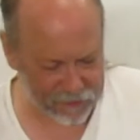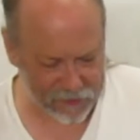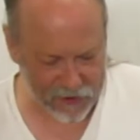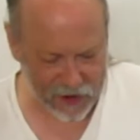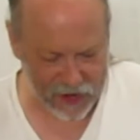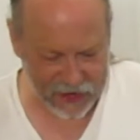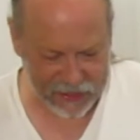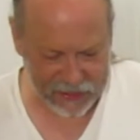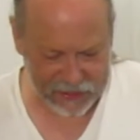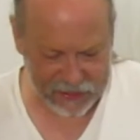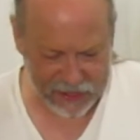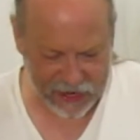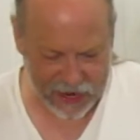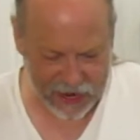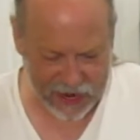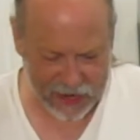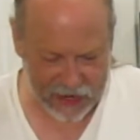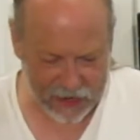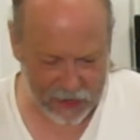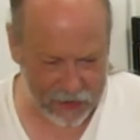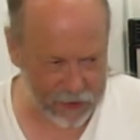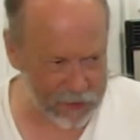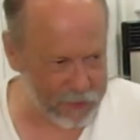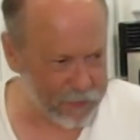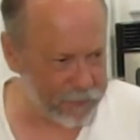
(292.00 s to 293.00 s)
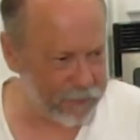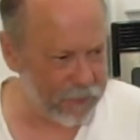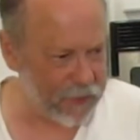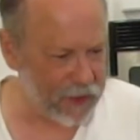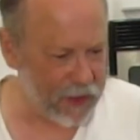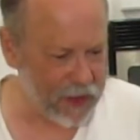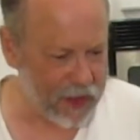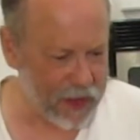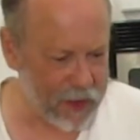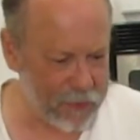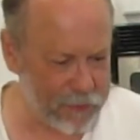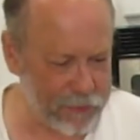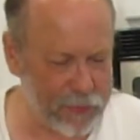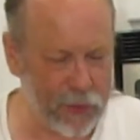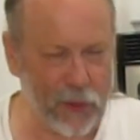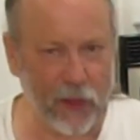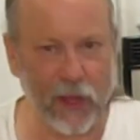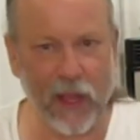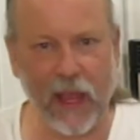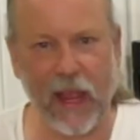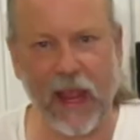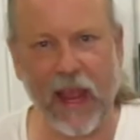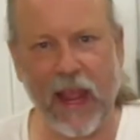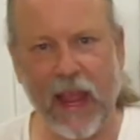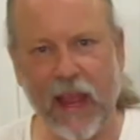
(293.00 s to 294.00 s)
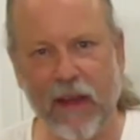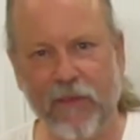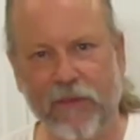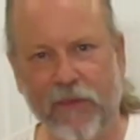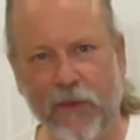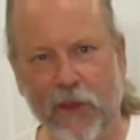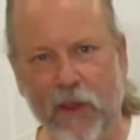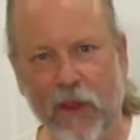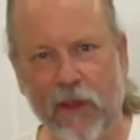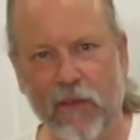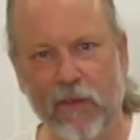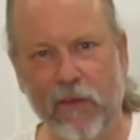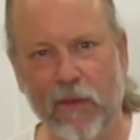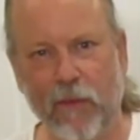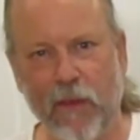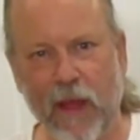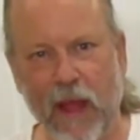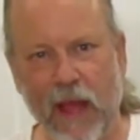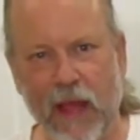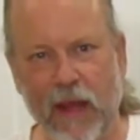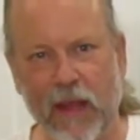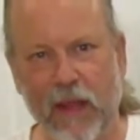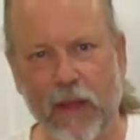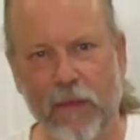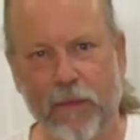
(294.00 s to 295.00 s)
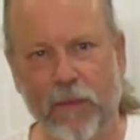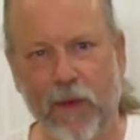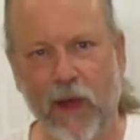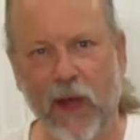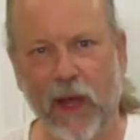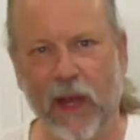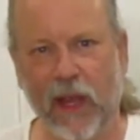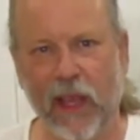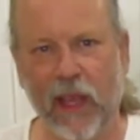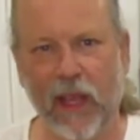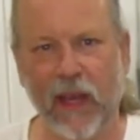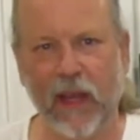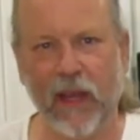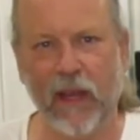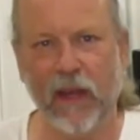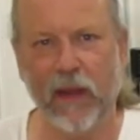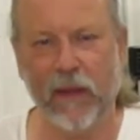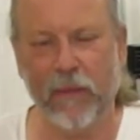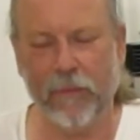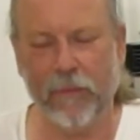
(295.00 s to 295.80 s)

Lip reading: I take them and pull a handful of them out of the bucket